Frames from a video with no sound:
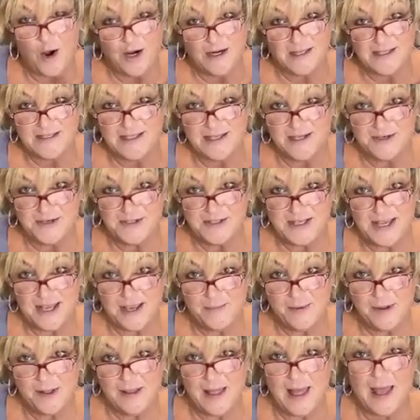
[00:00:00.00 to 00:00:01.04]
on a dinner
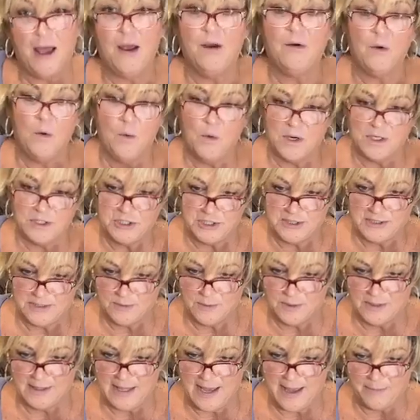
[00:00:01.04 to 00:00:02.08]
table. How
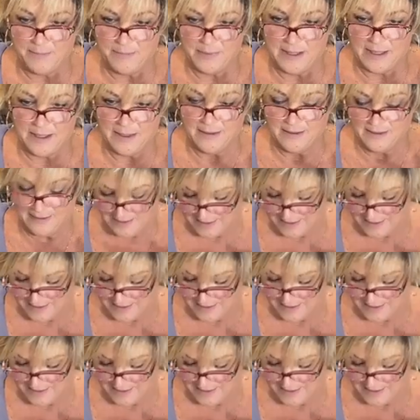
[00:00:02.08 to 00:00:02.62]
gorgeous would that be?